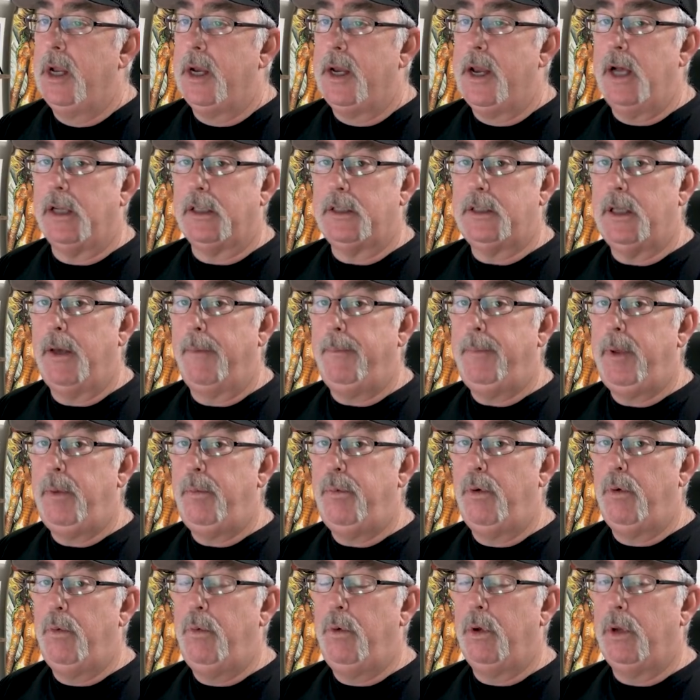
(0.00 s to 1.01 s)
Now, some
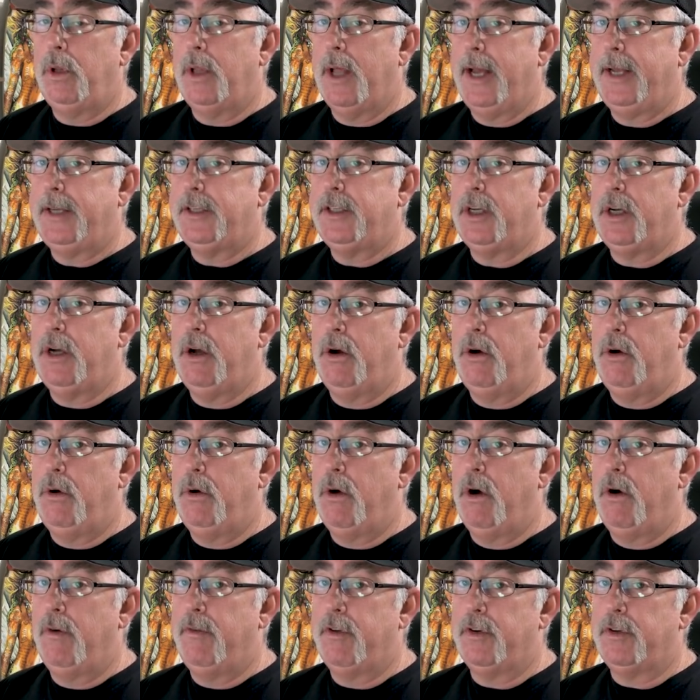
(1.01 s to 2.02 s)
people will like to go
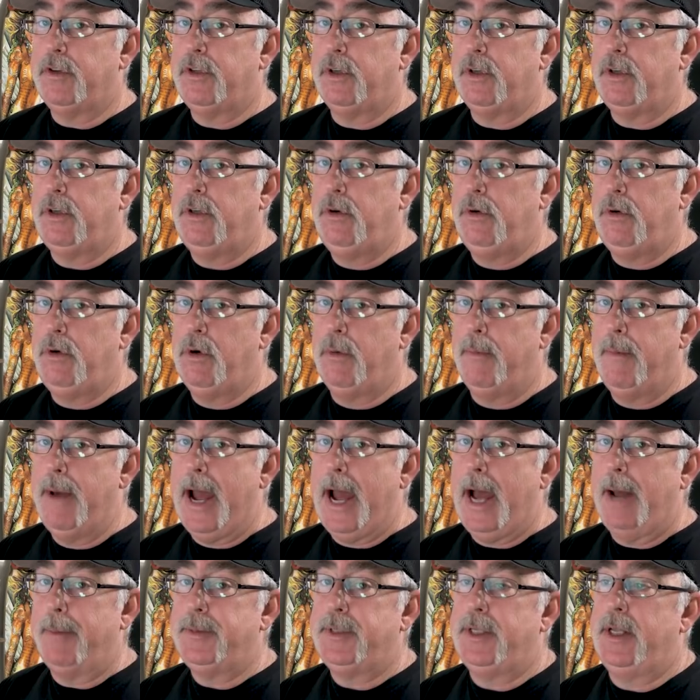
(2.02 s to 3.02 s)
over to Google
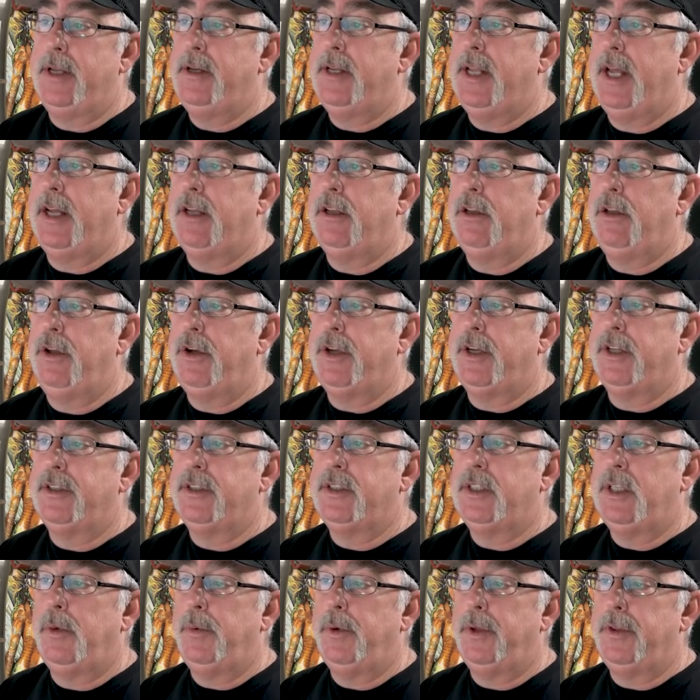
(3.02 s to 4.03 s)
Maps and take a look and
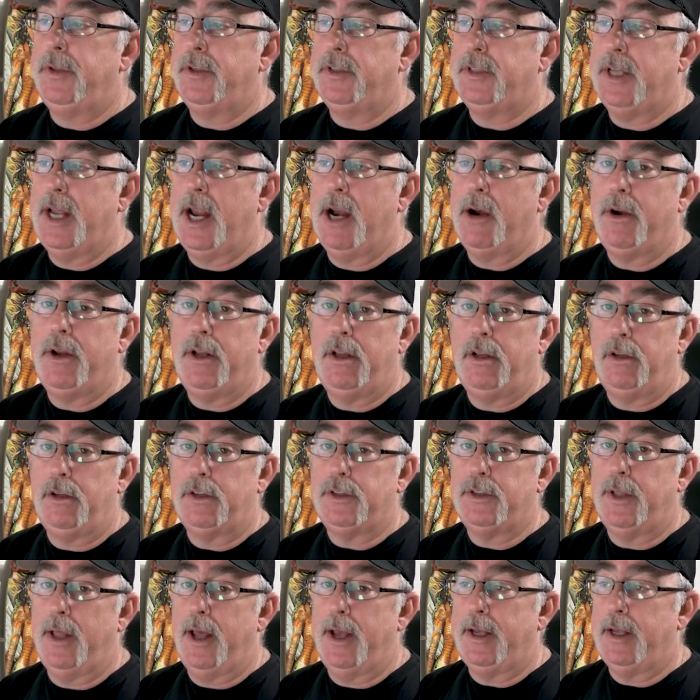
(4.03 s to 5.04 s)
see what this area
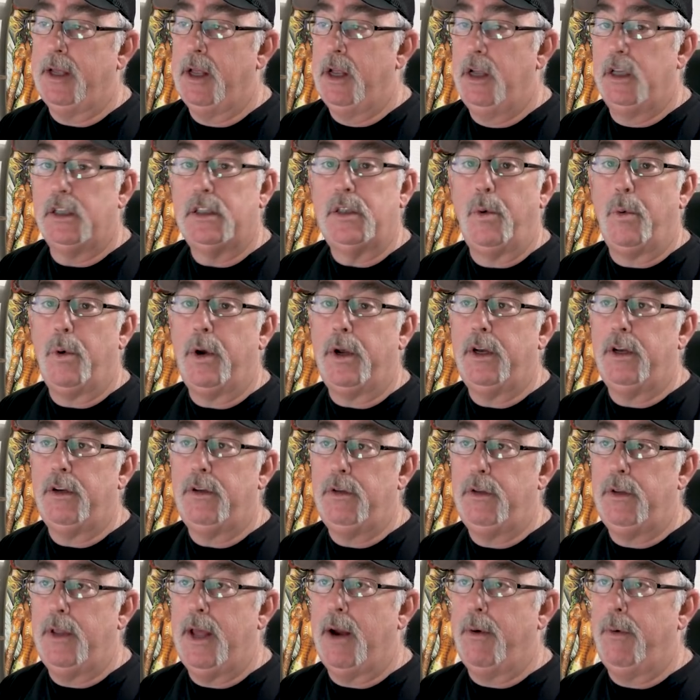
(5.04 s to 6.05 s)
looks like. So we're going to
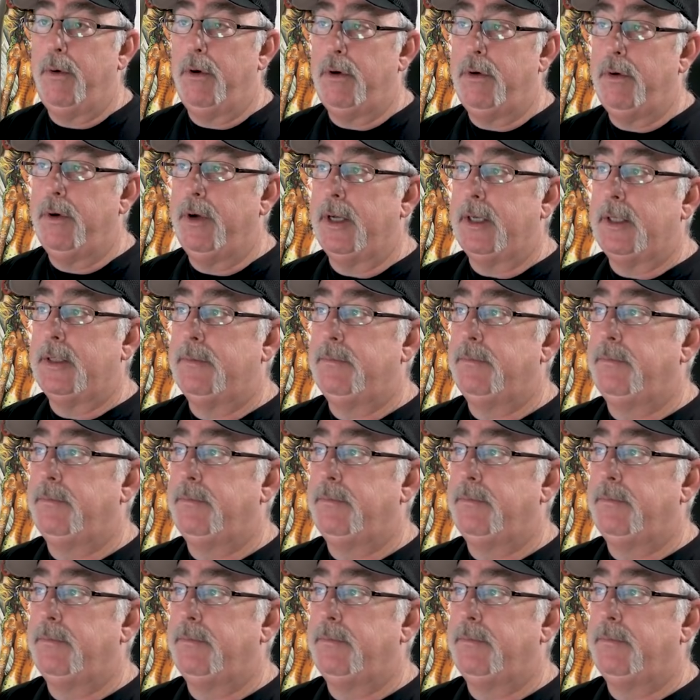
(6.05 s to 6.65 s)
do that real quick.